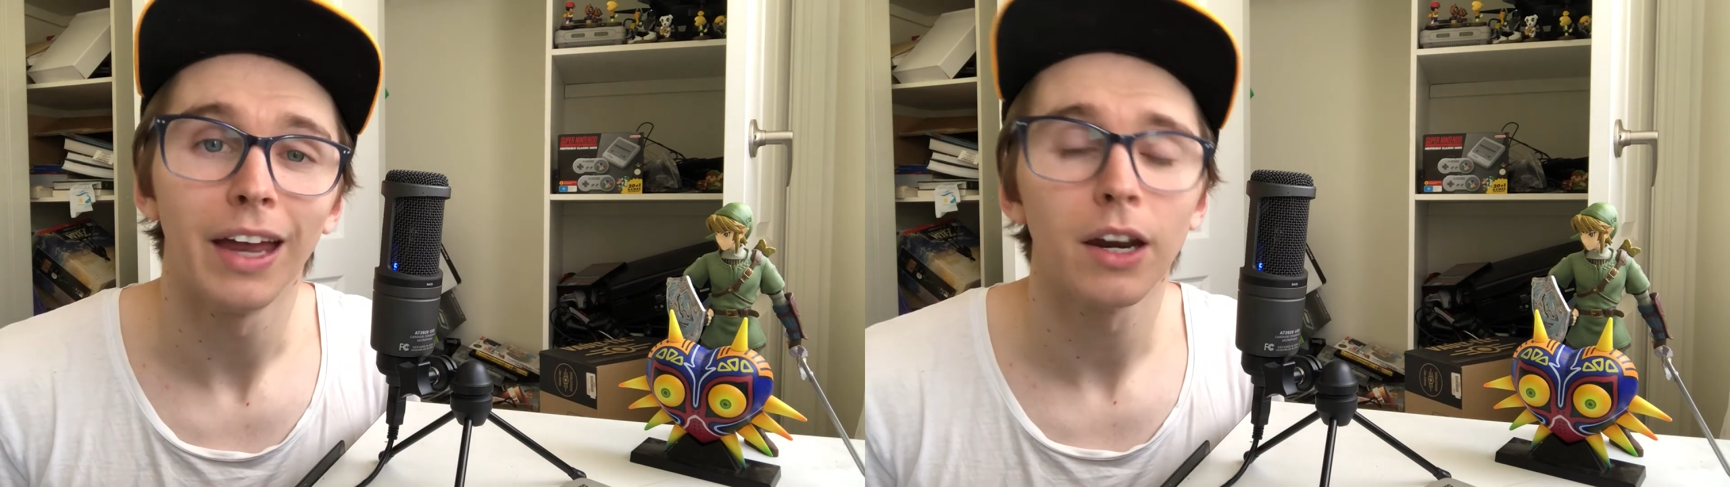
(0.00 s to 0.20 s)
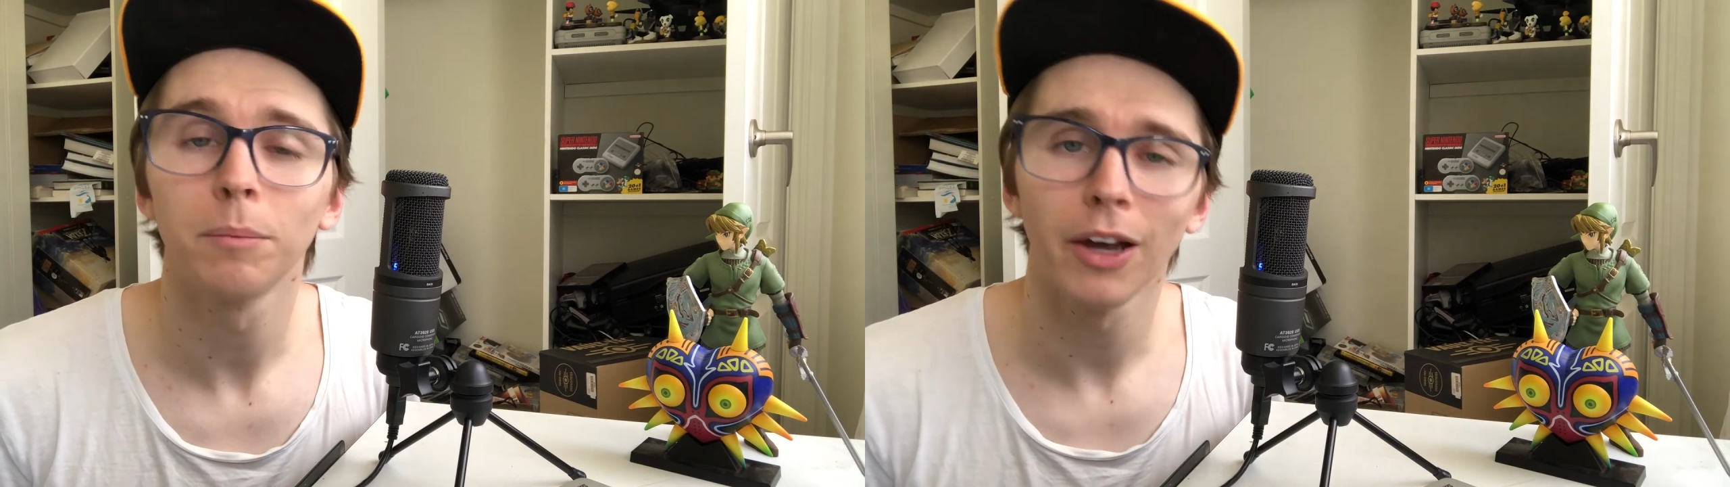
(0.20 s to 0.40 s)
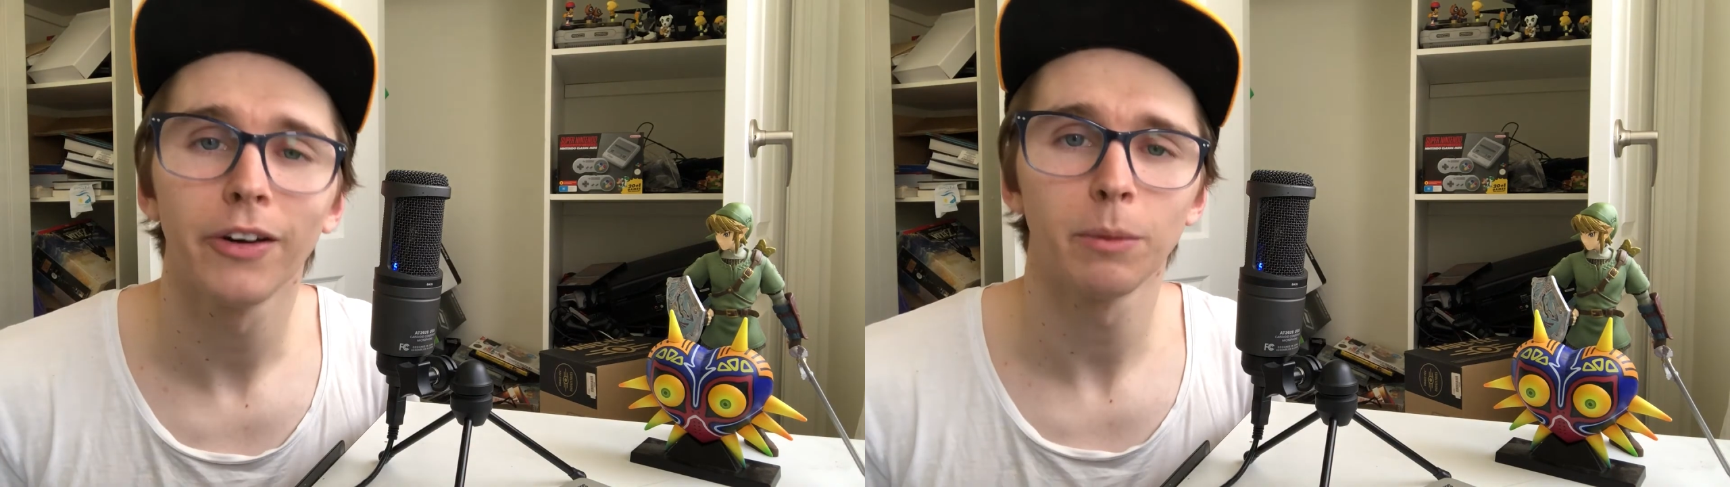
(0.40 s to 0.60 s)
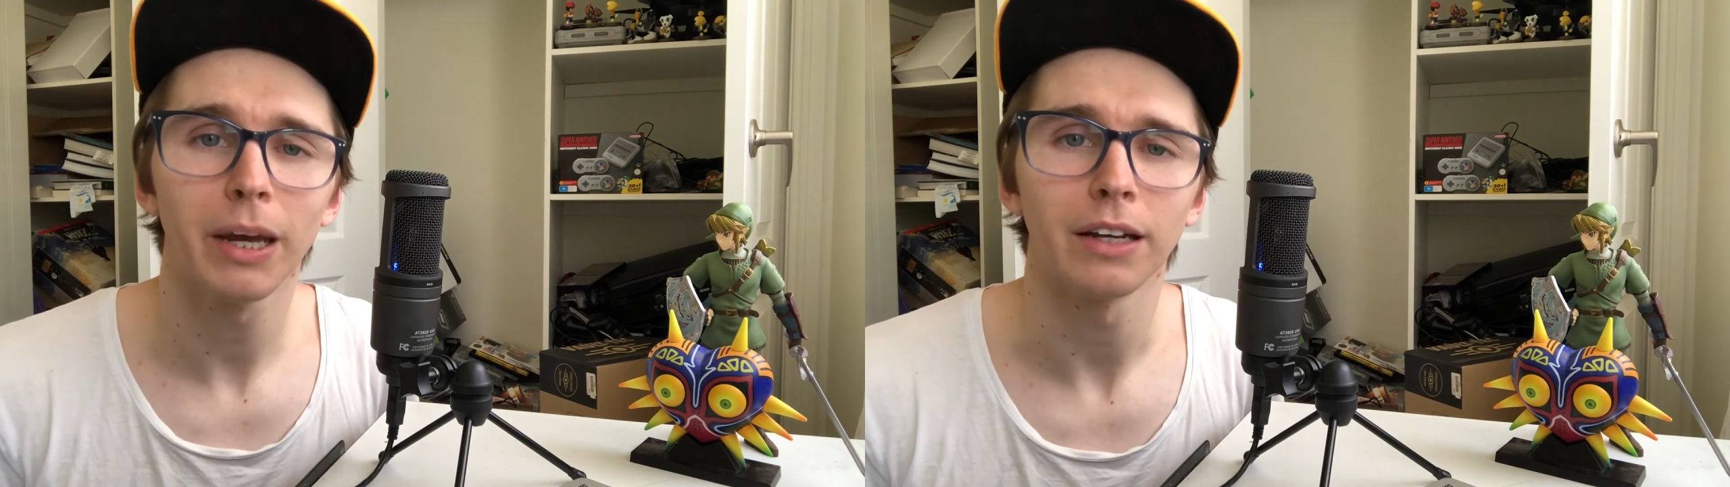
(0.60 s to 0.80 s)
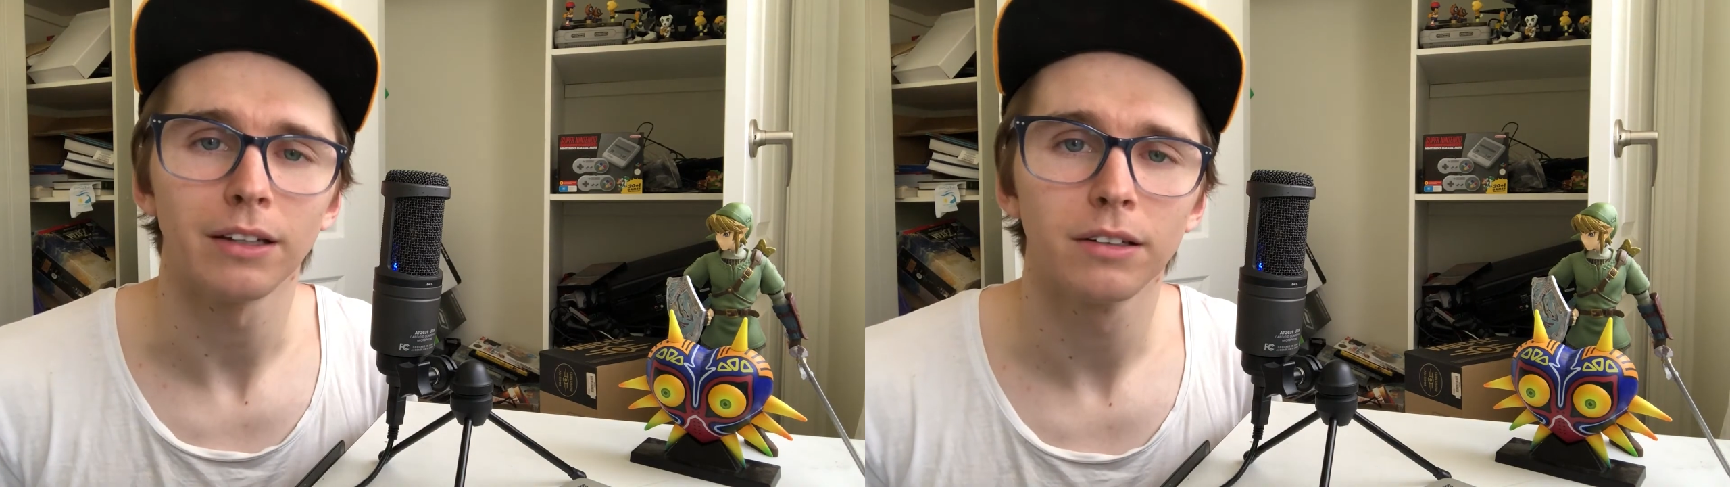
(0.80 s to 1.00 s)
And I'm
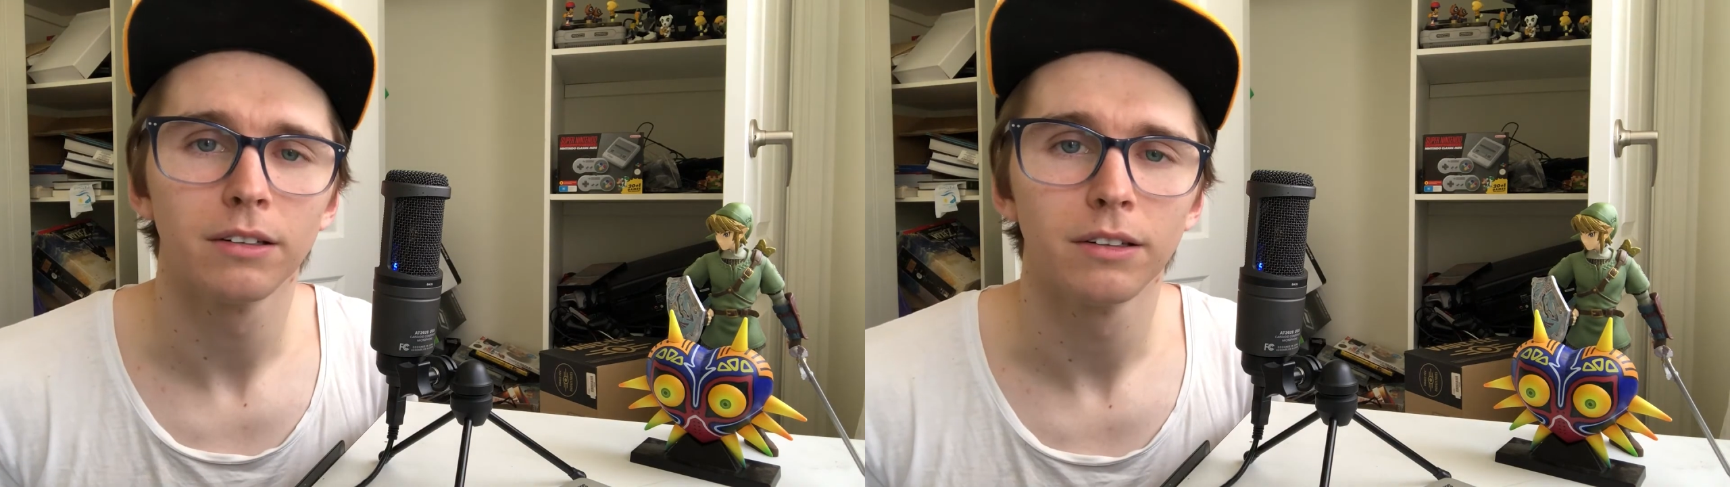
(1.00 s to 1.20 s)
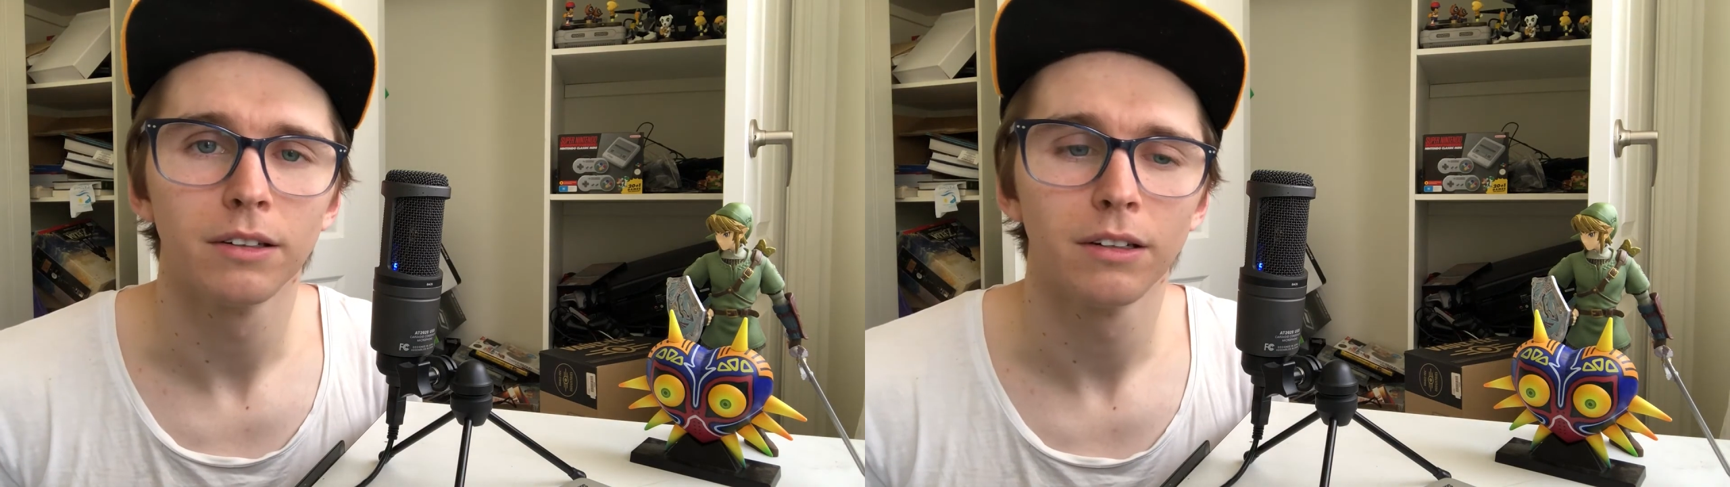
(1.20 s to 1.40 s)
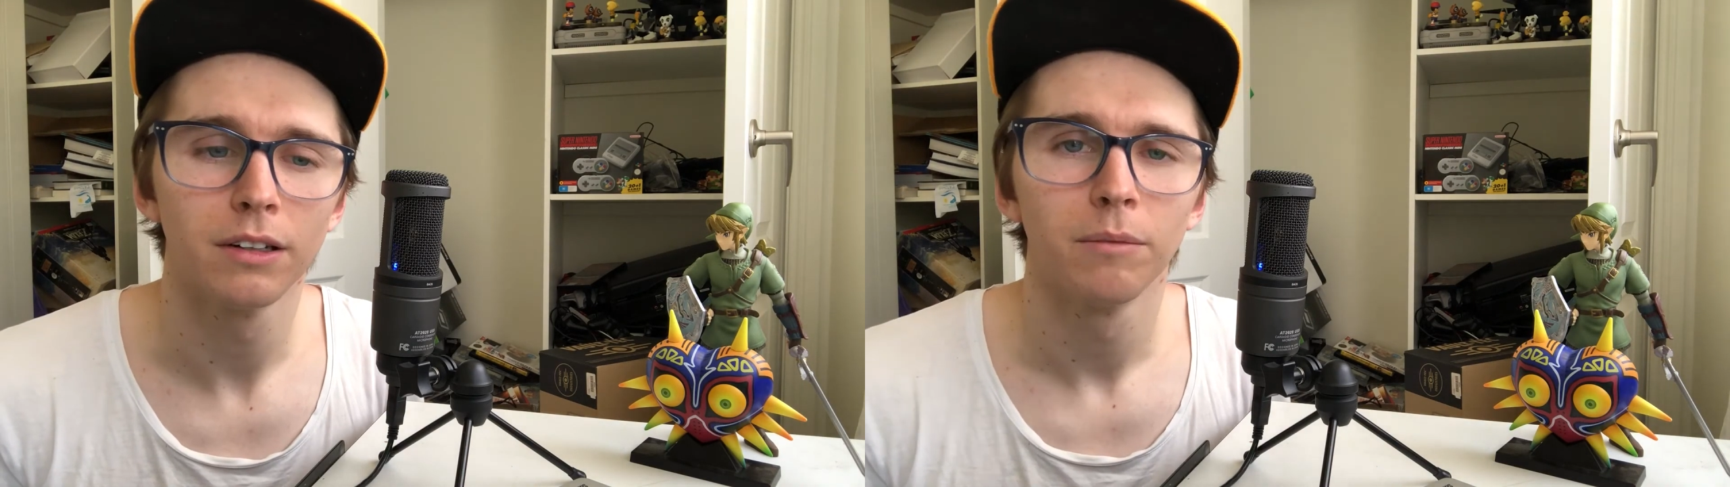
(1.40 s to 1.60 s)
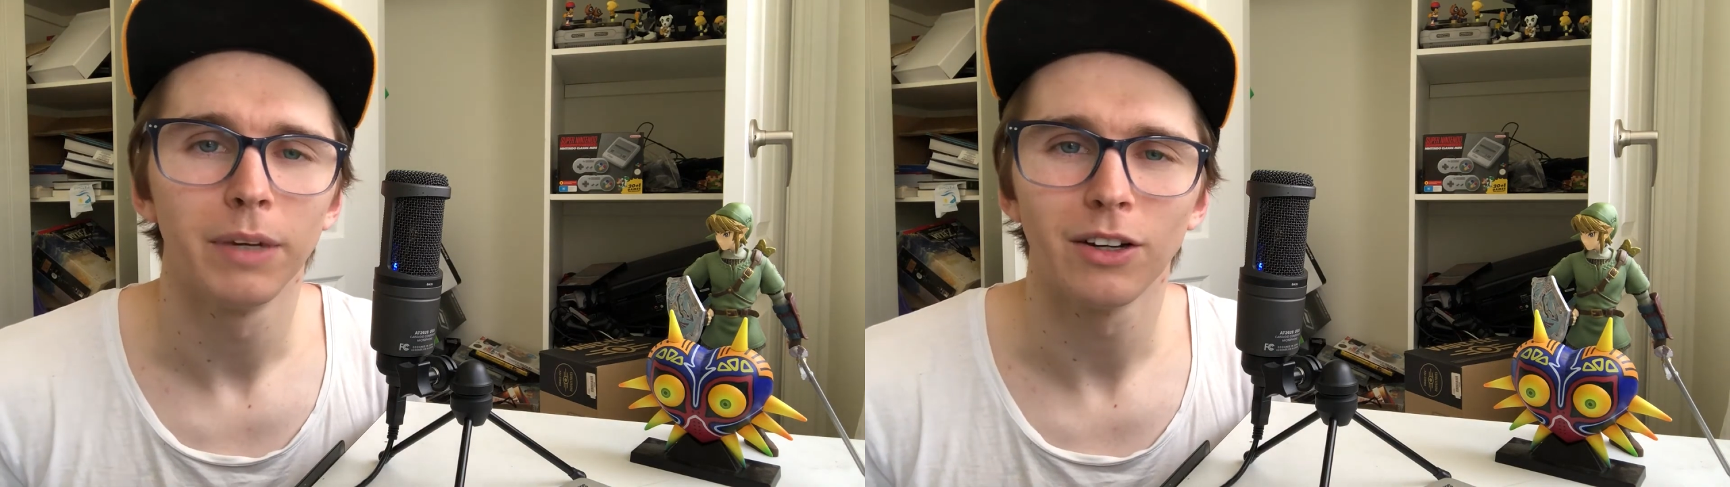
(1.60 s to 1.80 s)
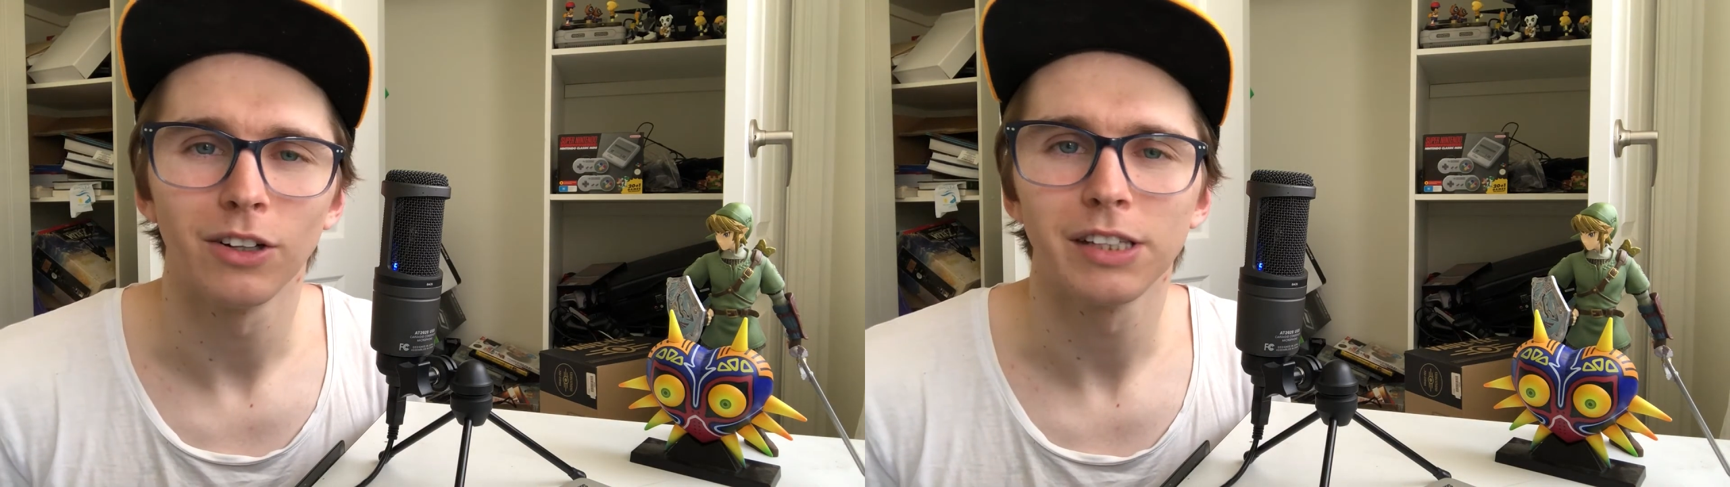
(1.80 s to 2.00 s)
going to beat it.
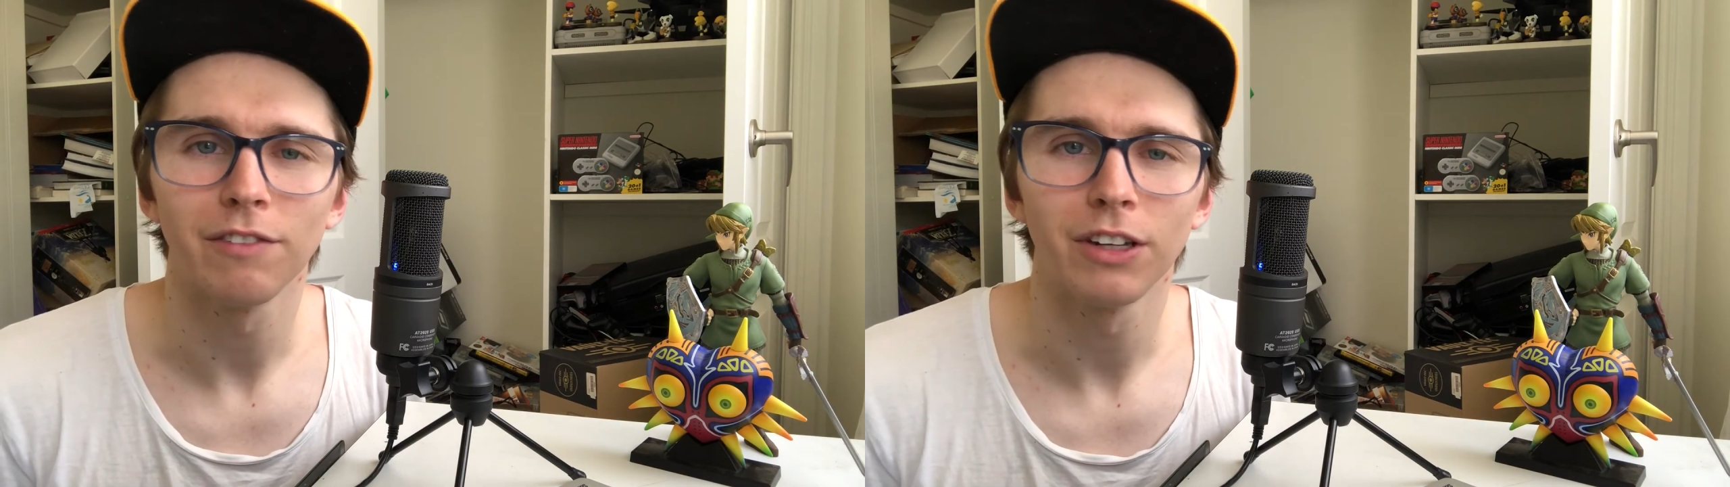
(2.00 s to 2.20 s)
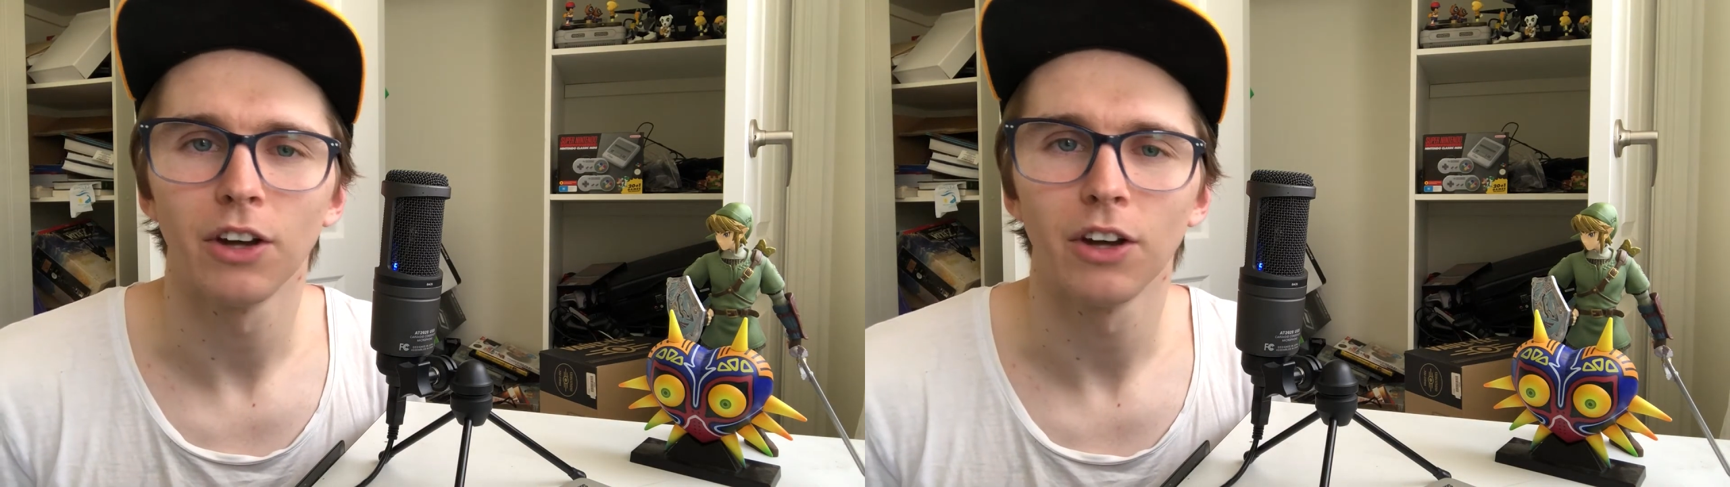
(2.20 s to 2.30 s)
Because